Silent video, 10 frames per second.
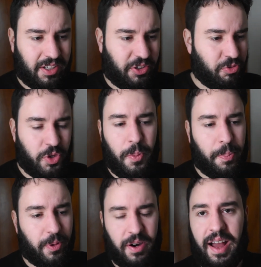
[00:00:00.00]

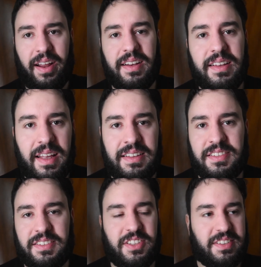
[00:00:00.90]
group, or
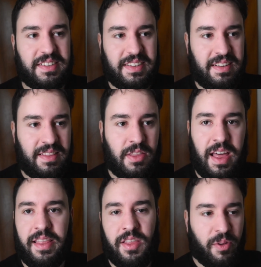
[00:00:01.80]
it's just
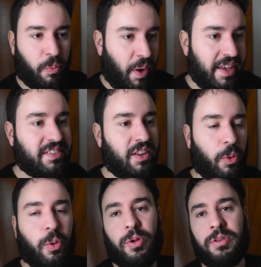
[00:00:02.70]
that the ways of the
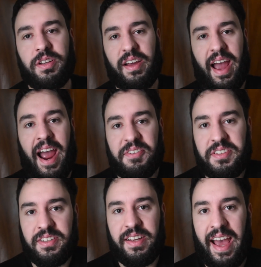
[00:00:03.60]
old have
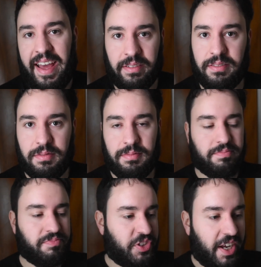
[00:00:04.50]
to end.
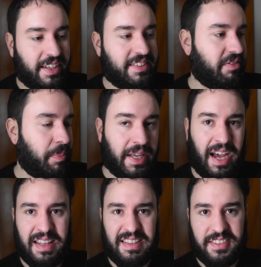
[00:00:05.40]
Jedis have to be
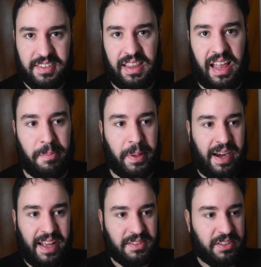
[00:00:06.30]
gone, Sith have to be gone,
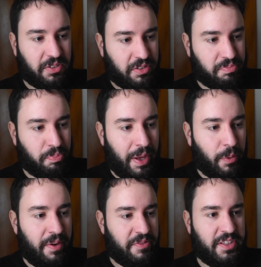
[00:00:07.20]
it has to make
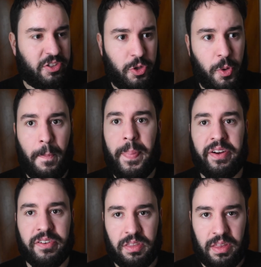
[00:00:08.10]
way for this new,
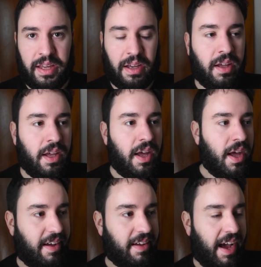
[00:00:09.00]
bigger thing.
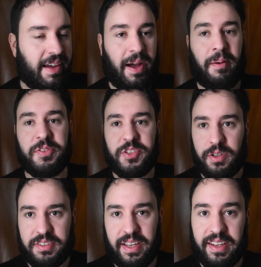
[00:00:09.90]
I'm so
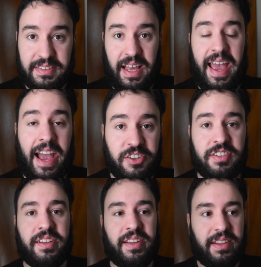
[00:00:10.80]
excited, because I
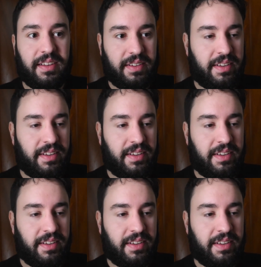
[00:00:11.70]
actually,